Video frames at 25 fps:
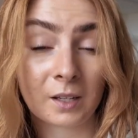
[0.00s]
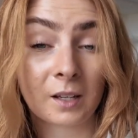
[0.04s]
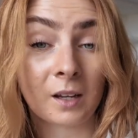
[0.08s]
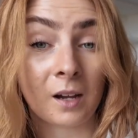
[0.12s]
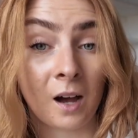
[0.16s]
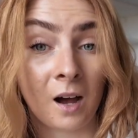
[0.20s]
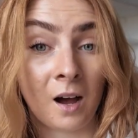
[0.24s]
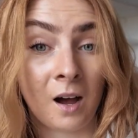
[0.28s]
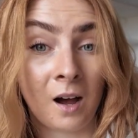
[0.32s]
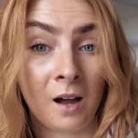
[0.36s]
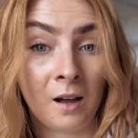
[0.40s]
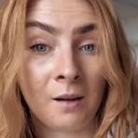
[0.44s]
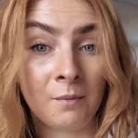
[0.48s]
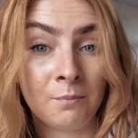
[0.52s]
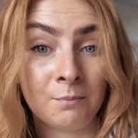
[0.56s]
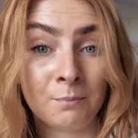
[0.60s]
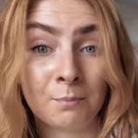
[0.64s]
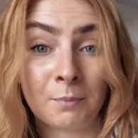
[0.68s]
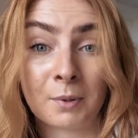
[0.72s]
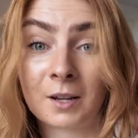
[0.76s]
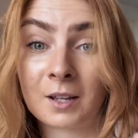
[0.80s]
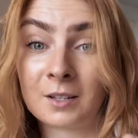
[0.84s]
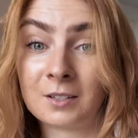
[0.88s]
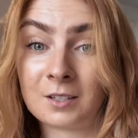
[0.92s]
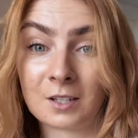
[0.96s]
Calm,
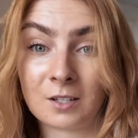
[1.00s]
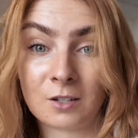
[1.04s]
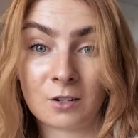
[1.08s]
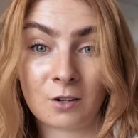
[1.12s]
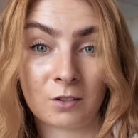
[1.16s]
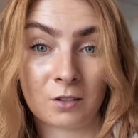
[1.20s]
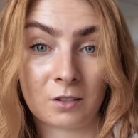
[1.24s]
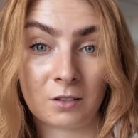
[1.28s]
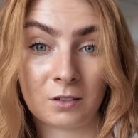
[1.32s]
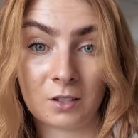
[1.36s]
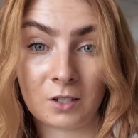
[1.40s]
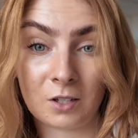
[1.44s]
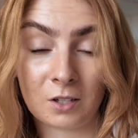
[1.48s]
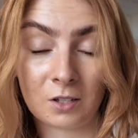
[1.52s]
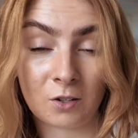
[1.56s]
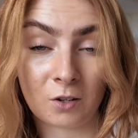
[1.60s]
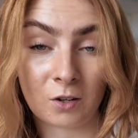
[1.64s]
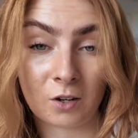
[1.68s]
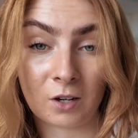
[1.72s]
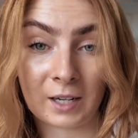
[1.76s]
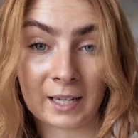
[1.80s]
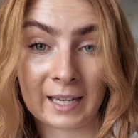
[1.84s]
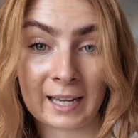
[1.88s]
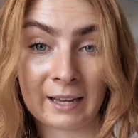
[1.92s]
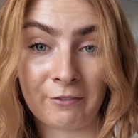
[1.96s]
because you're not
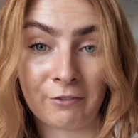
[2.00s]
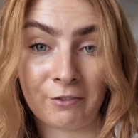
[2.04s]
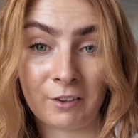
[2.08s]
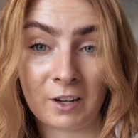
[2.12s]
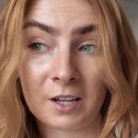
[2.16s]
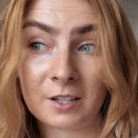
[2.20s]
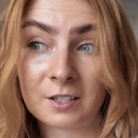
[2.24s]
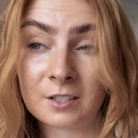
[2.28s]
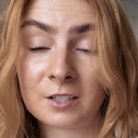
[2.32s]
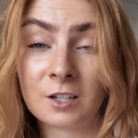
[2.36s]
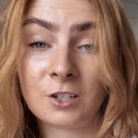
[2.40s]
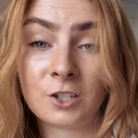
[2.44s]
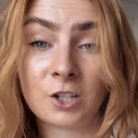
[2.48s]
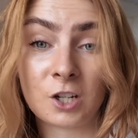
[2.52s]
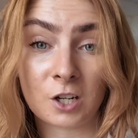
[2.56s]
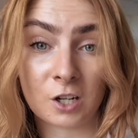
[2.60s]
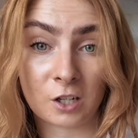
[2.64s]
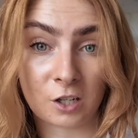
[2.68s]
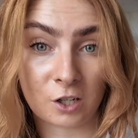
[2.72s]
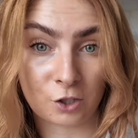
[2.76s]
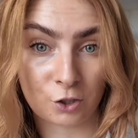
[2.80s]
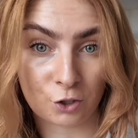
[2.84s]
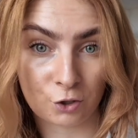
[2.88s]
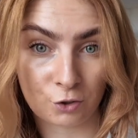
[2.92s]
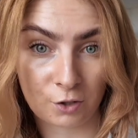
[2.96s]
going to get flustered. You're
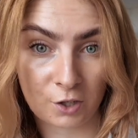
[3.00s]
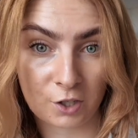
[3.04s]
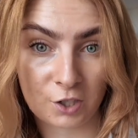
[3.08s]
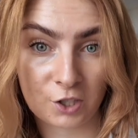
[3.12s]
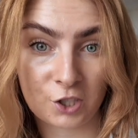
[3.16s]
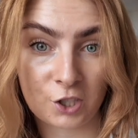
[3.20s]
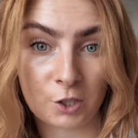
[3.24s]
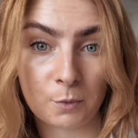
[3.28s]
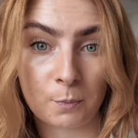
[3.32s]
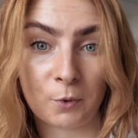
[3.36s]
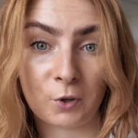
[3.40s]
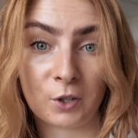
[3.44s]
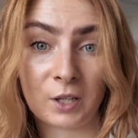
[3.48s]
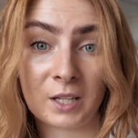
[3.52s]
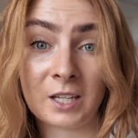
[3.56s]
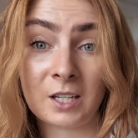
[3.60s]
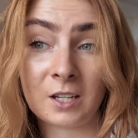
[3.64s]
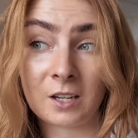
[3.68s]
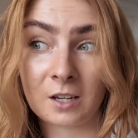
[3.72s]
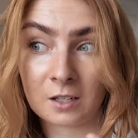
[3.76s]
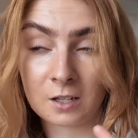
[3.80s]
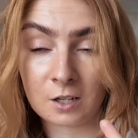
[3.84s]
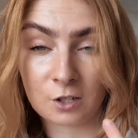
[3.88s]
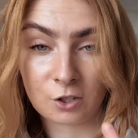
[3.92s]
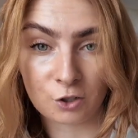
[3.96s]
going to trust your body.
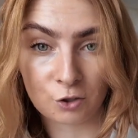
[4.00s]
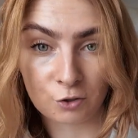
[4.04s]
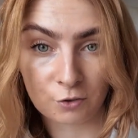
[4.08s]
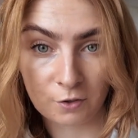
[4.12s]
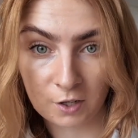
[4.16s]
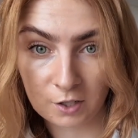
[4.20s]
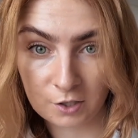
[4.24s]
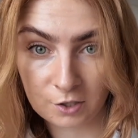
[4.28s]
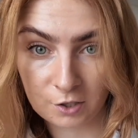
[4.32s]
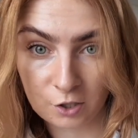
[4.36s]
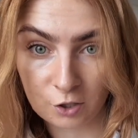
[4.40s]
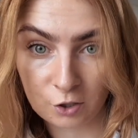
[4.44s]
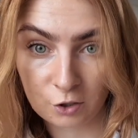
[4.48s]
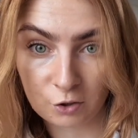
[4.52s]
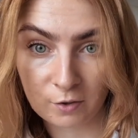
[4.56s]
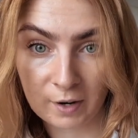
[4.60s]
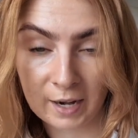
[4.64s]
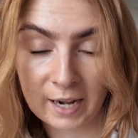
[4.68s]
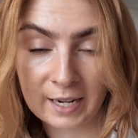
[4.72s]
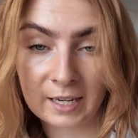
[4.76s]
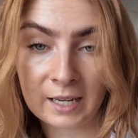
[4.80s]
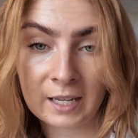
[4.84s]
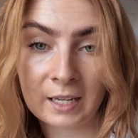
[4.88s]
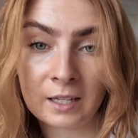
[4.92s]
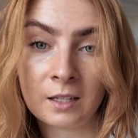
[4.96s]
You're going to trust your
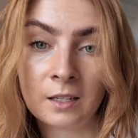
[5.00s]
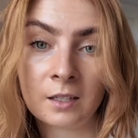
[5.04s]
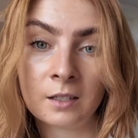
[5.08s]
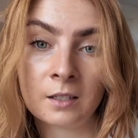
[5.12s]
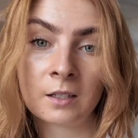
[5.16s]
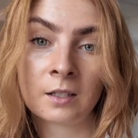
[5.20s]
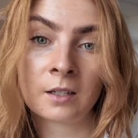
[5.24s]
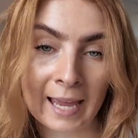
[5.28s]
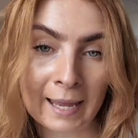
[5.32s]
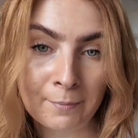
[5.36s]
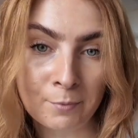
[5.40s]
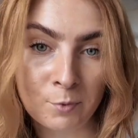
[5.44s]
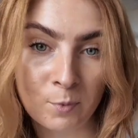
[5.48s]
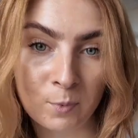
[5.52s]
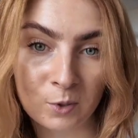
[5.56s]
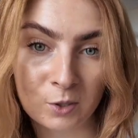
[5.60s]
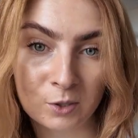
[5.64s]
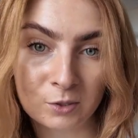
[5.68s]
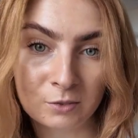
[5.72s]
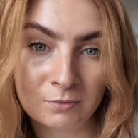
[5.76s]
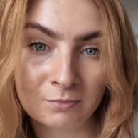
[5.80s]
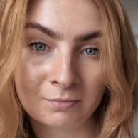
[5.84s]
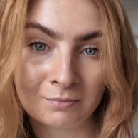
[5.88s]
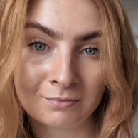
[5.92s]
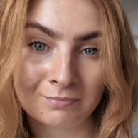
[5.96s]
training.
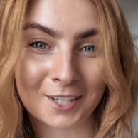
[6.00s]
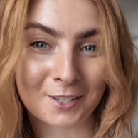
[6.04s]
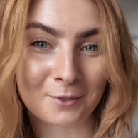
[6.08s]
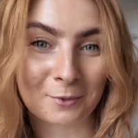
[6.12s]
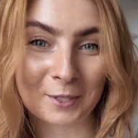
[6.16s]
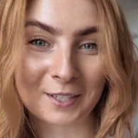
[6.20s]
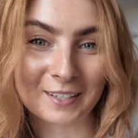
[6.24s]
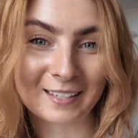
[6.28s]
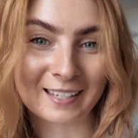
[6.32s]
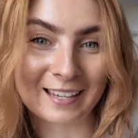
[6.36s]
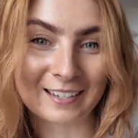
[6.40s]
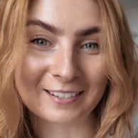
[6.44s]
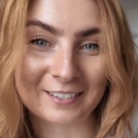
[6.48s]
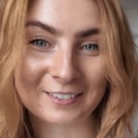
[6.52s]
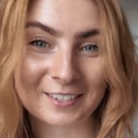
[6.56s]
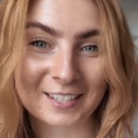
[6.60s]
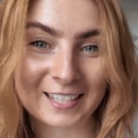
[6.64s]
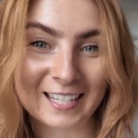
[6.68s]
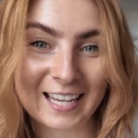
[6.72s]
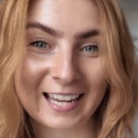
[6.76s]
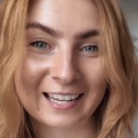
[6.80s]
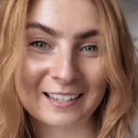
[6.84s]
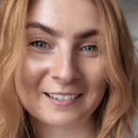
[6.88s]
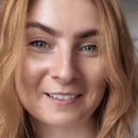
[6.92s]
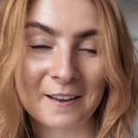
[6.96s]
Capable does what it says on the
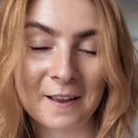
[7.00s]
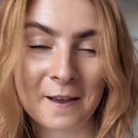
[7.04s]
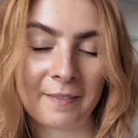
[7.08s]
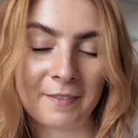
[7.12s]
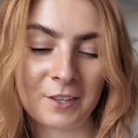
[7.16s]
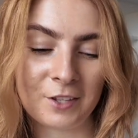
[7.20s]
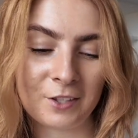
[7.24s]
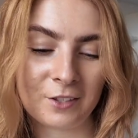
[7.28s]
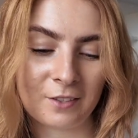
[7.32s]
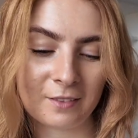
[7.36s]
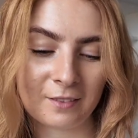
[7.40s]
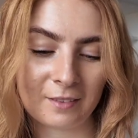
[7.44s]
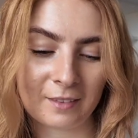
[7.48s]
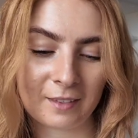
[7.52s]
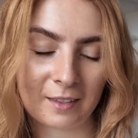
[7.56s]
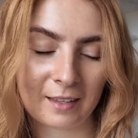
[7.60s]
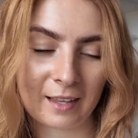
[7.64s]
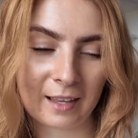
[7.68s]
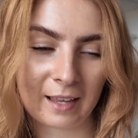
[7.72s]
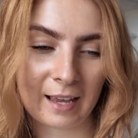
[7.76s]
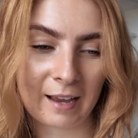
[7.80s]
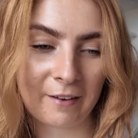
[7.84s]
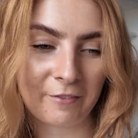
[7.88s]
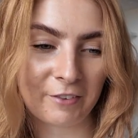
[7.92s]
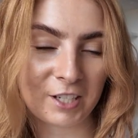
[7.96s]
tin. And
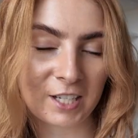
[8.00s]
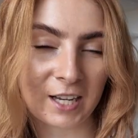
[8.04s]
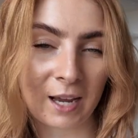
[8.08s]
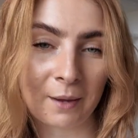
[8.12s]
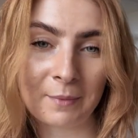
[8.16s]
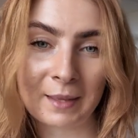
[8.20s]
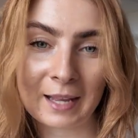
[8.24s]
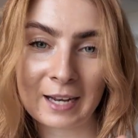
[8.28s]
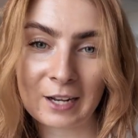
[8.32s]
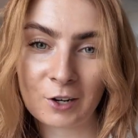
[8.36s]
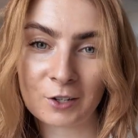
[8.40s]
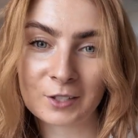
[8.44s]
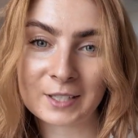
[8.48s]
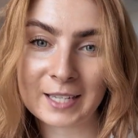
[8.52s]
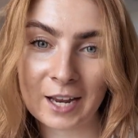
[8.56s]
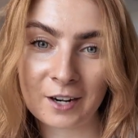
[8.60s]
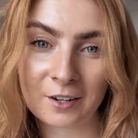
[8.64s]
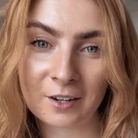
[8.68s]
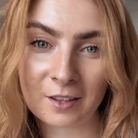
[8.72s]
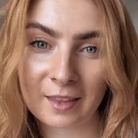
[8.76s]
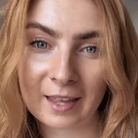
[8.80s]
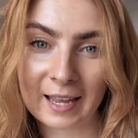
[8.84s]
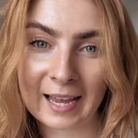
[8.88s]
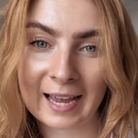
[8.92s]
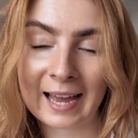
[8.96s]
every time they look
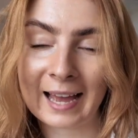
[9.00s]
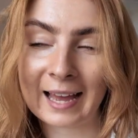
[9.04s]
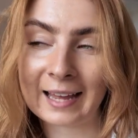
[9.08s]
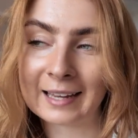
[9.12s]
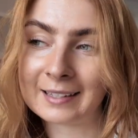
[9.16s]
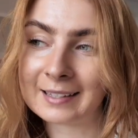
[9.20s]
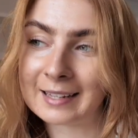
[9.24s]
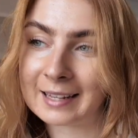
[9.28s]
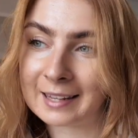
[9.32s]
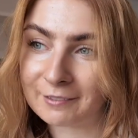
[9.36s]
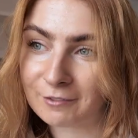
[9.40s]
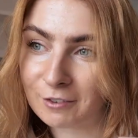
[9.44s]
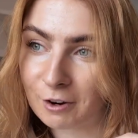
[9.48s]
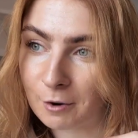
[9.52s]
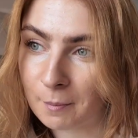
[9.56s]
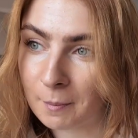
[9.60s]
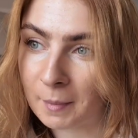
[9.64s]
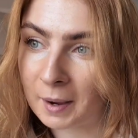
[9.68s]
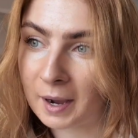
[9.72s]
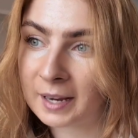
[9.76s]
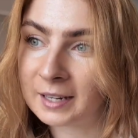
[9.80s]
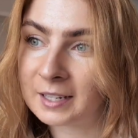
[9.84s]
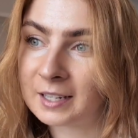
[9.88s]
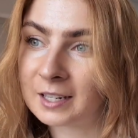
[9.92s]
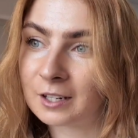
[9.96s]
down at their hand and they're
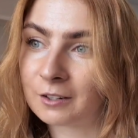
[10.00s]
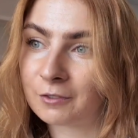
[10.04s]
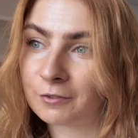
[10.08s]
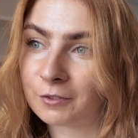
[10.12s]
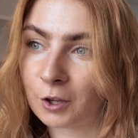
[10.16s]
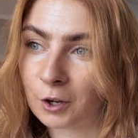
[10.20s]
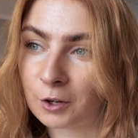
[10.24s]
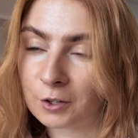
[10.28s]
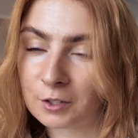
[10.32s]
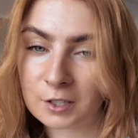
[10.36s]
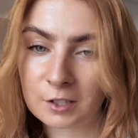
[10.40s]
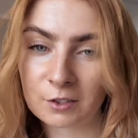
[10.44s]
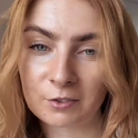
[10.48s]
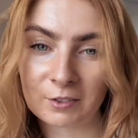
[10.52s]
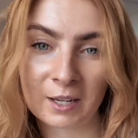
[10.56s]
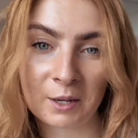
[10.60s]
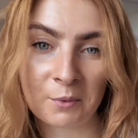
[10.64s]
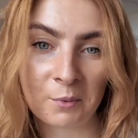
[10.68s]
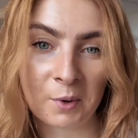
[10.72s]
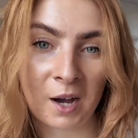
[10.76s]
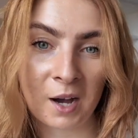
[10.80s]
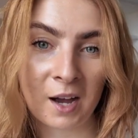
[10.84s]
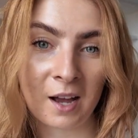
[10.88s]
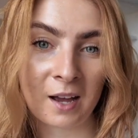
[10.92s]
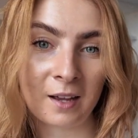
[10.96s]
reminded of those 3
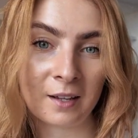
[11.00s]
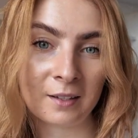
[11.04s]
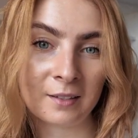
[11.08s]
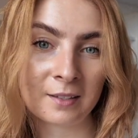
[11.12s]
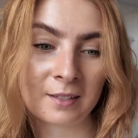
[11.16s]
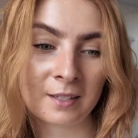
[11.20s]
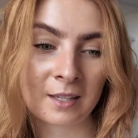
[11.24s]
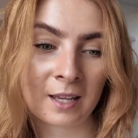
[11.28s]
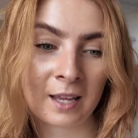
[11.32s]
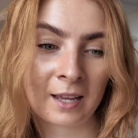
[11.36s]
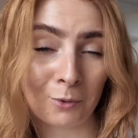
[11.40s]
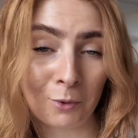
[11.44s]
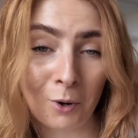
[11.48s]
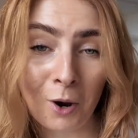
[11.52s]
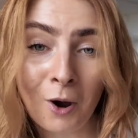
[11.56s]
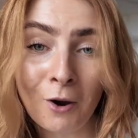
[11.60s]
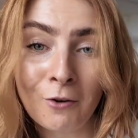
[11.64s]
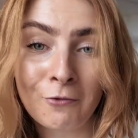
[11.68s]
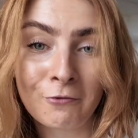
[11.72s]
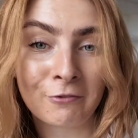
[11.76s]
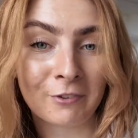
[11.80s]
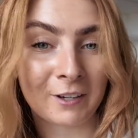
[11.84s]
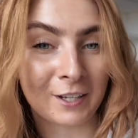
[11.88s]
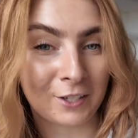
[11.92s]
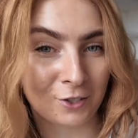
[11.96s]
words, it will
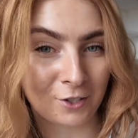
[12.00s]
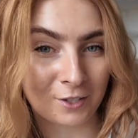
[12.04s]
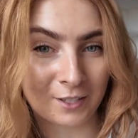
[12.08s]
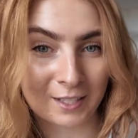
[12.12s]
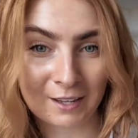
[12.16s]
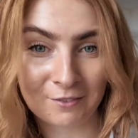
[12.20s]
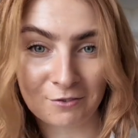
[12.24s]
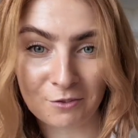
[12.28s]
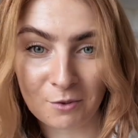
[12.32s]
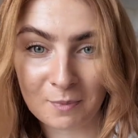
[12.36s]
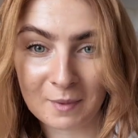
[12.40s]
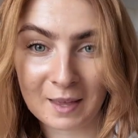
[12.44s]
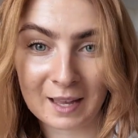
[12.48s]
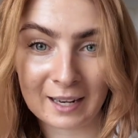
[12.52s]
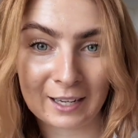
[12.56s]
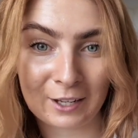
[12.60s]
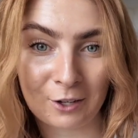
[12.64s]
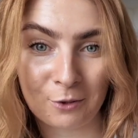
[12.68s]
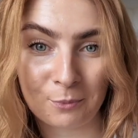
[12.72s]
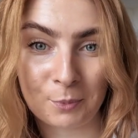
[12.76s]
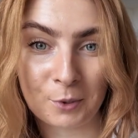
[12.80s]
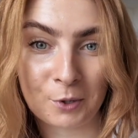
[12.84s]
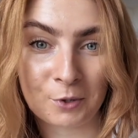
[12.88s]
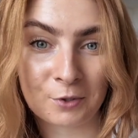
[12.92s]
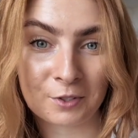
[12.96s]
hopefully just give them that
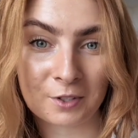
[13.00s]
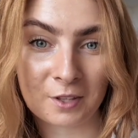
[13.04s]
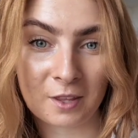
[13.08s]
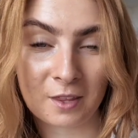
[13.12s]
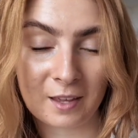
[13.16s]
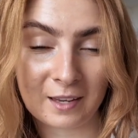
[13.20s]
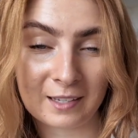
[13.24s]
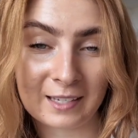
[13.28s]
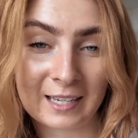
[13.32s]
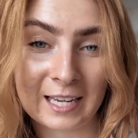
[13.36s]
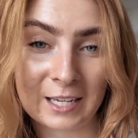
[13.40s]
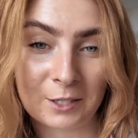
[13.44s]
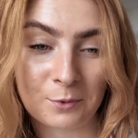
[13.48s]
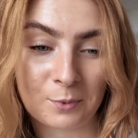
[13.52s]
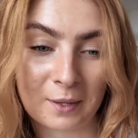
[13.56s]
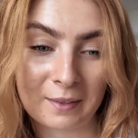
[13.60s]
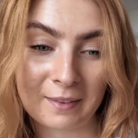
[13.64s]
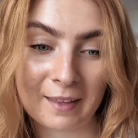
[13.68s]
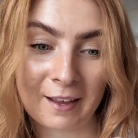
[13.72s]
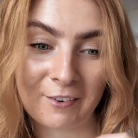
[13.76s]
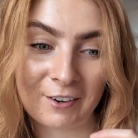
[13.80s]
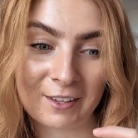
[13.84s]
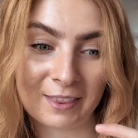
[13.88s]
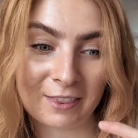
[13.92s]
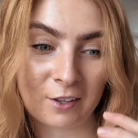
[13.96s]
little boost that they need when
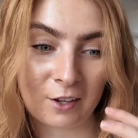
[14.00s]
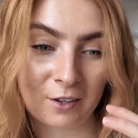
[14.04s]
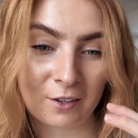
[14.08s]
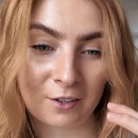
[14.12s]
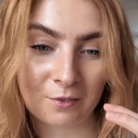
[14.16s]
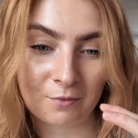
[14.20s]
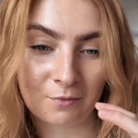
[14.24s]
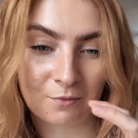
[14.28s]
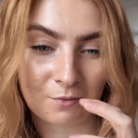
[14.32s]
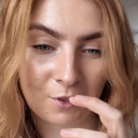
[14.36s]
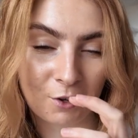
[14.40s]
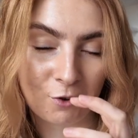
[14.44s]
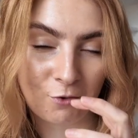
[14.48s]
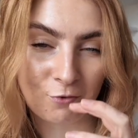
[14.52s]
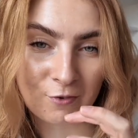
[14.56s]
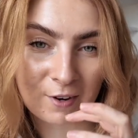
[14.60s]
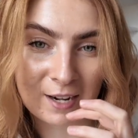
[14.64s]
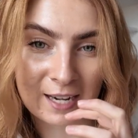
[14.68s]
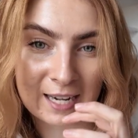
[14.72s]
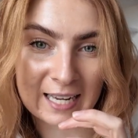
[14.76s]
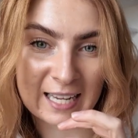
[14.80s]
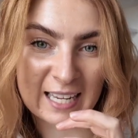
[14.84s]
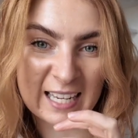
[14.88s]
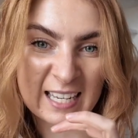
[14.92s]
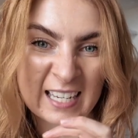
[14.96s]
they're in the
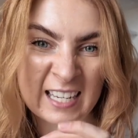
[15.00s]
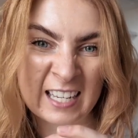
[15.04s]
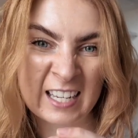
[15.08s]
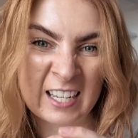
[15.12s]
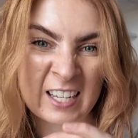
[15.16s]
really